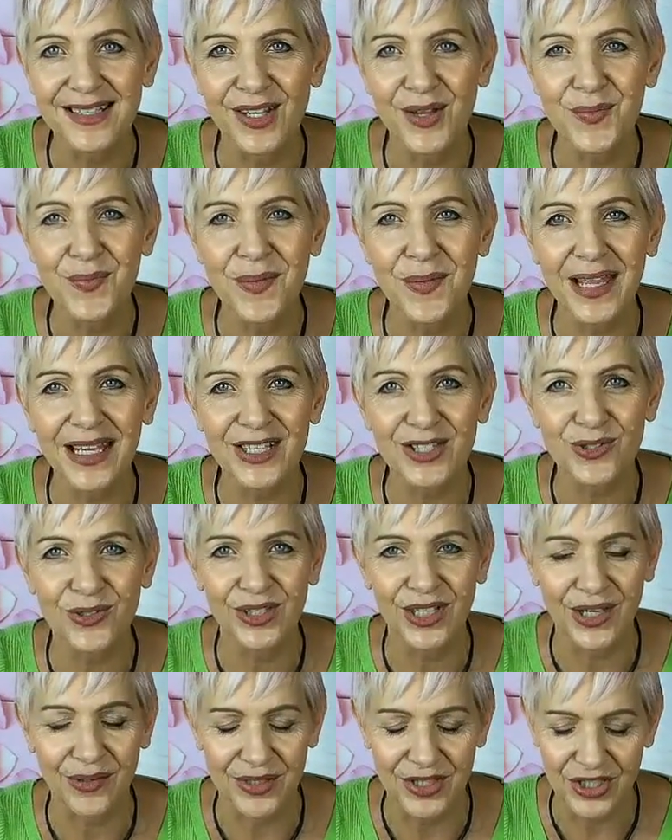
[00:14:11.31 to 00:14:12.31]
So make sure
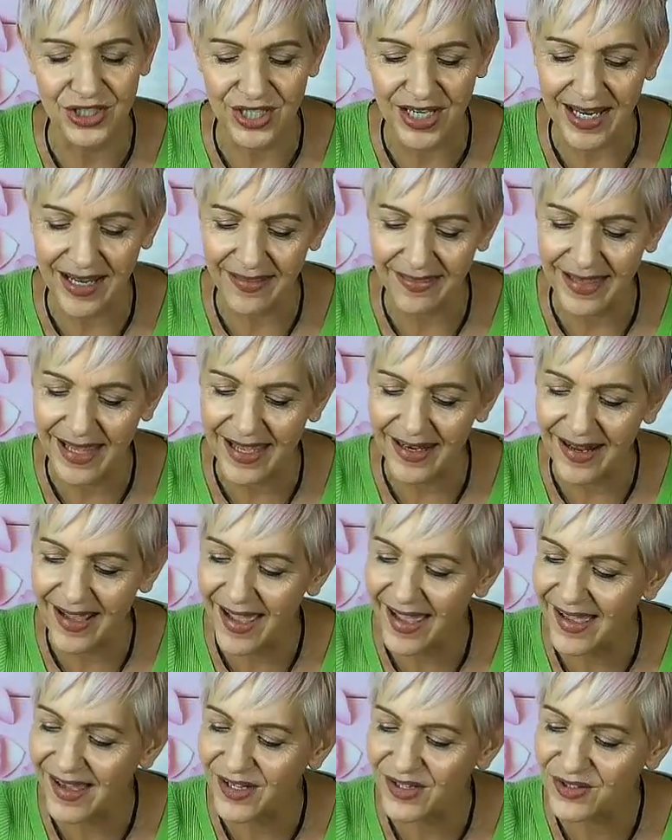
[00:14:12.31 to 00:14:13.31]
to go and check that
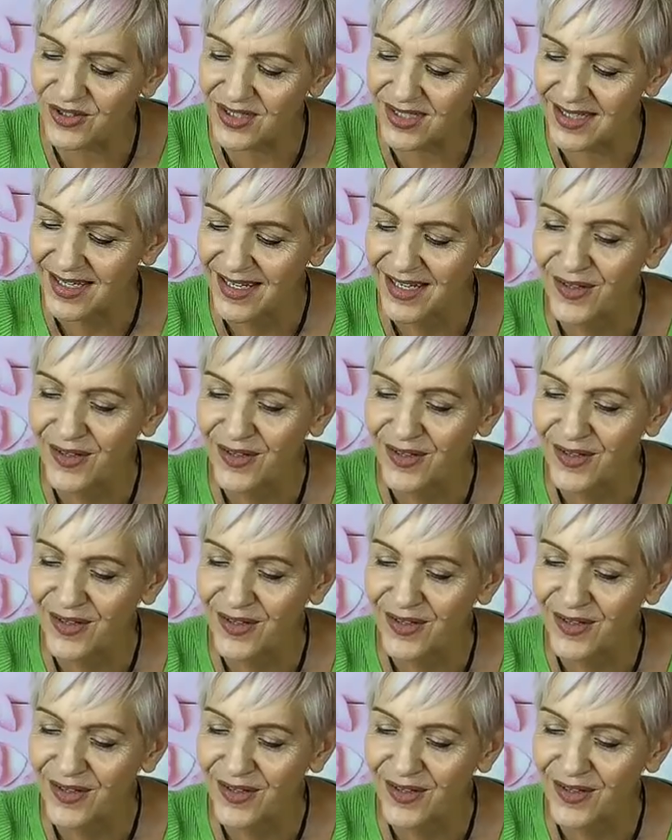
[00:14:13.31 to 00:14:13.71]
out.